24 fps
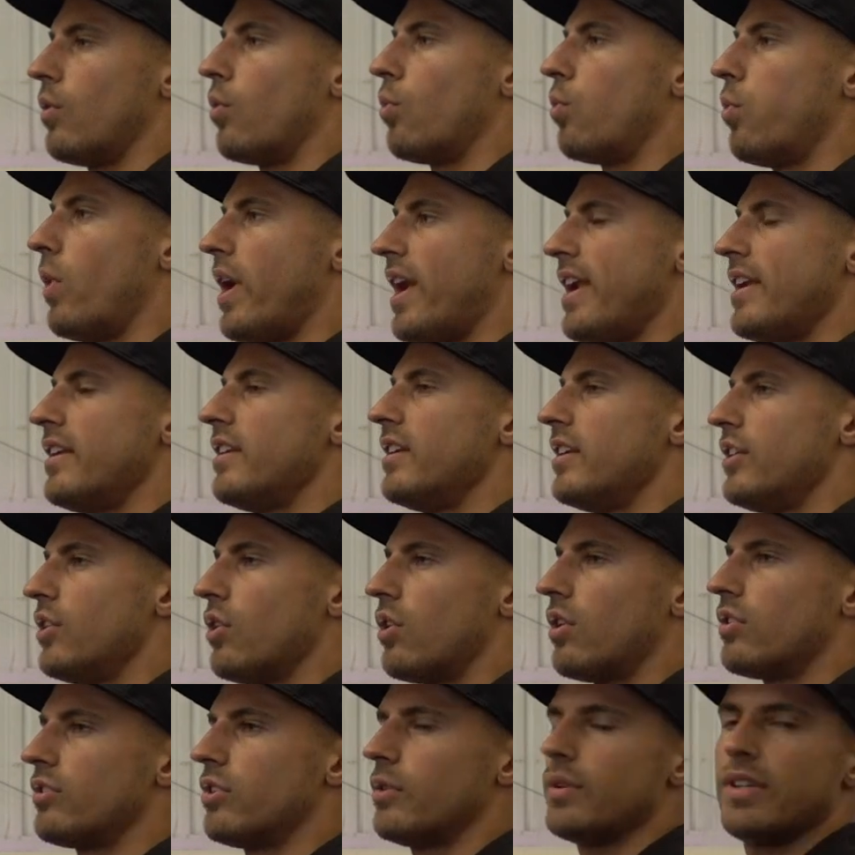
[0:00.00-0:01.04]
when
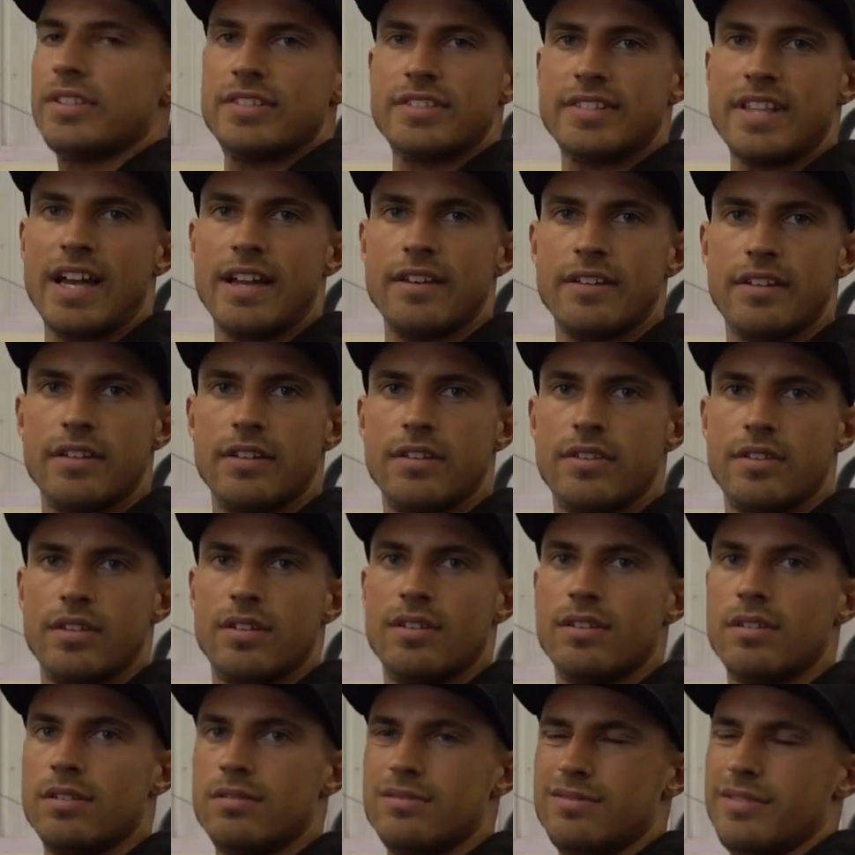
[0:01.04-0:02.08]
you're doing a standard,
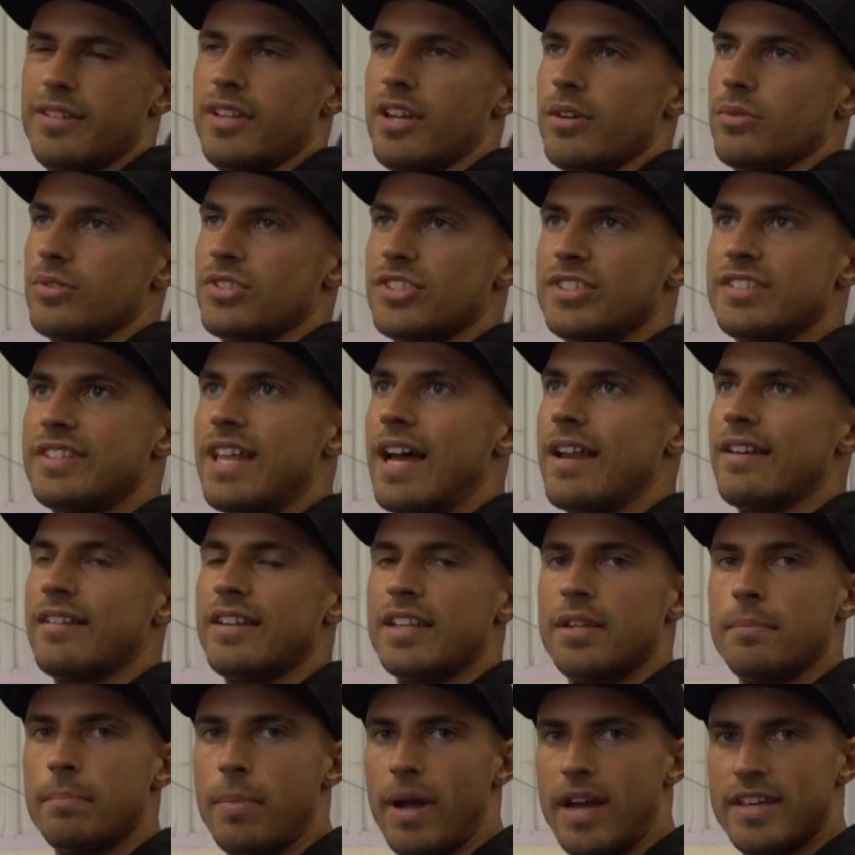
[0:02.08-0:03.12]

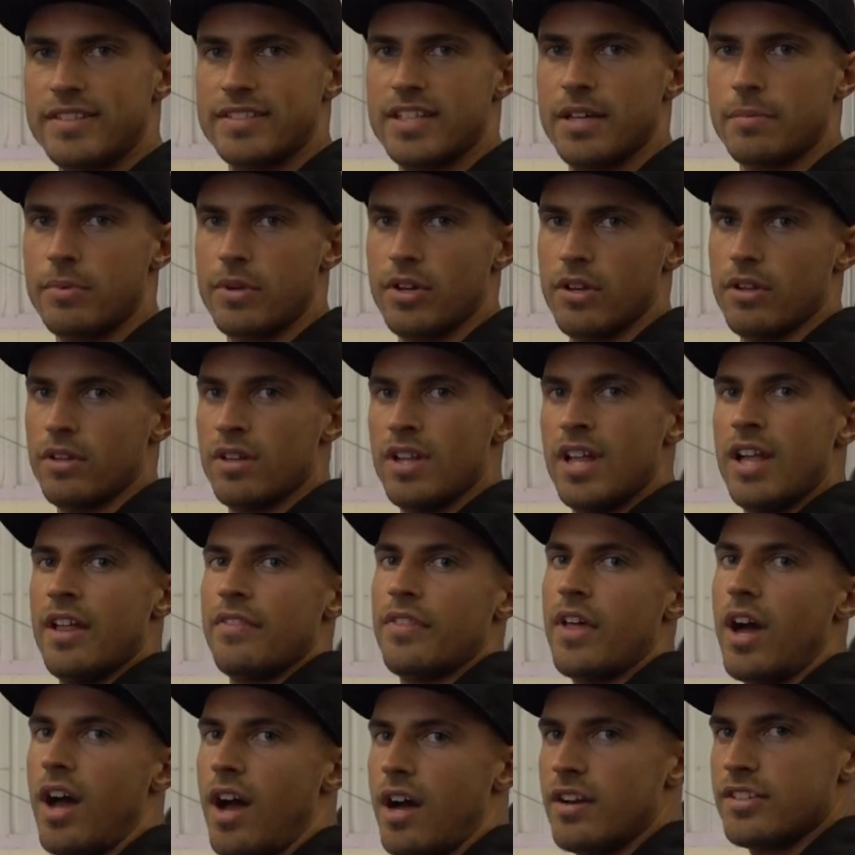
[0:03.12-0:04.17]
standing bicep curl,
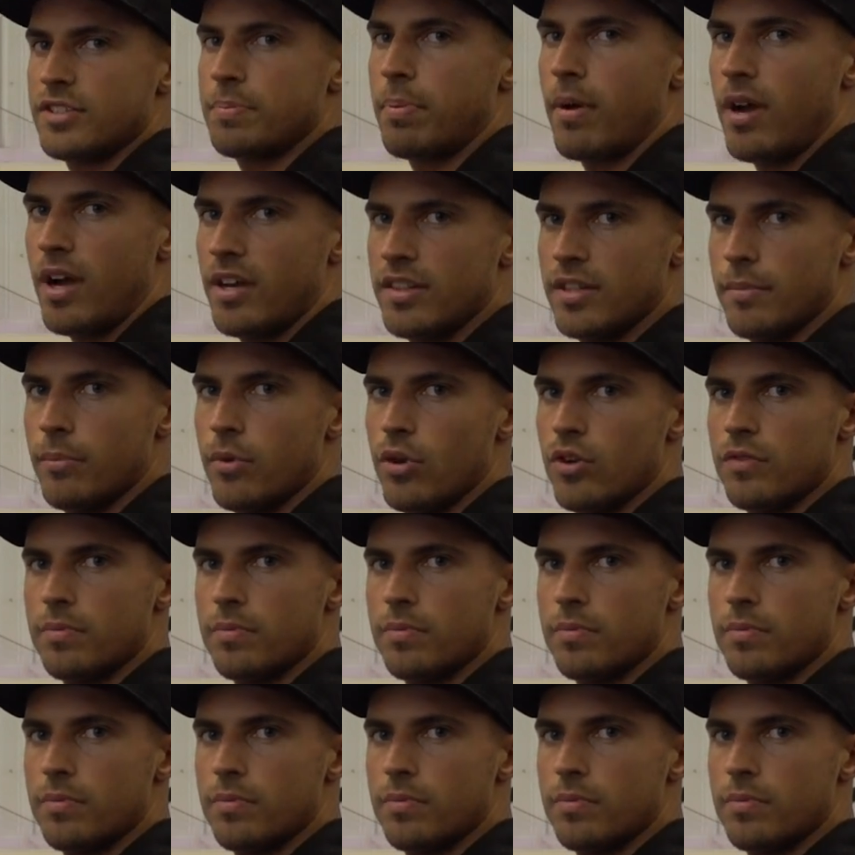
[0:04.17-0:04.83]
the hardest part of the